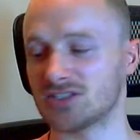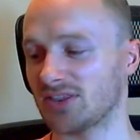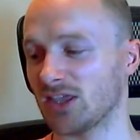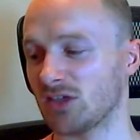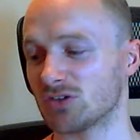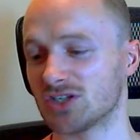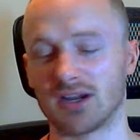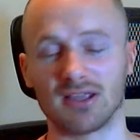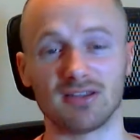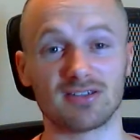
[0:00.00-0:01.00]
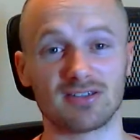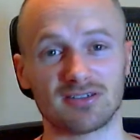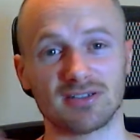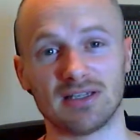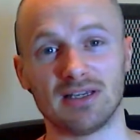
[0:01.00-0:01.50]
thank you for sharing in
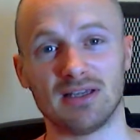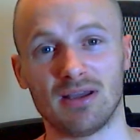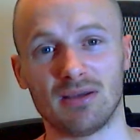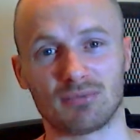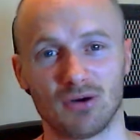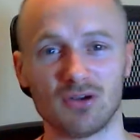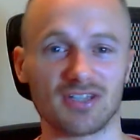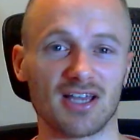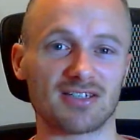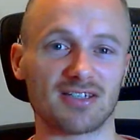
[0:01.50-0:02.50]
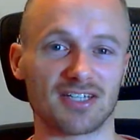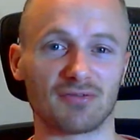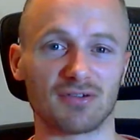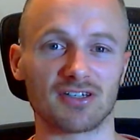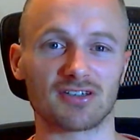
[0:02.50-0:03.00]
this process as I
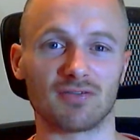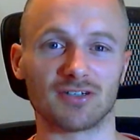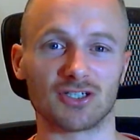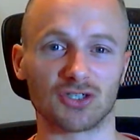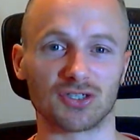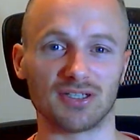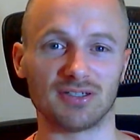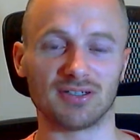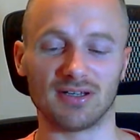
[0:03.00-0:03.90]
rediscovered the journey